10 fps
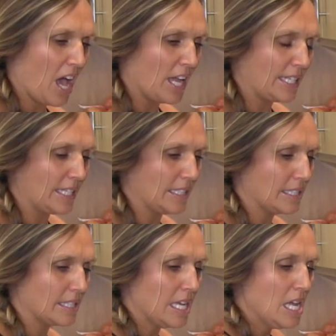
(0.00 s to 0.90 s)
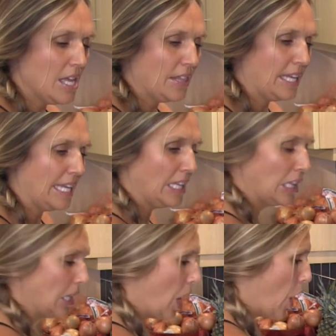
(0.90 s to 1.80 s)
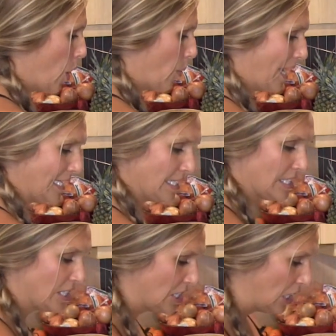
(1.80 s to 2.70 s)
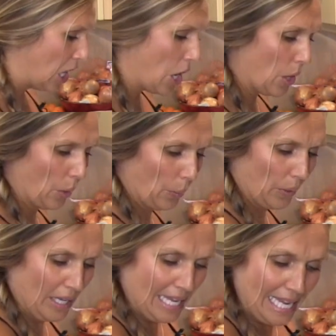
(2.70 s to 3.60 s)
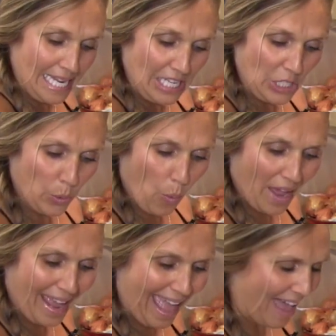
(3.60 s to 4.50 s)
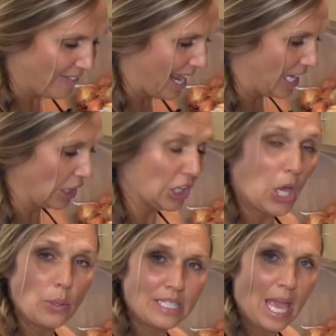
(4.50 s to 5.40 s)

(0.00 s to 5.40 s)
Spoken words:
the onions, the low and slow, you want to have it at a low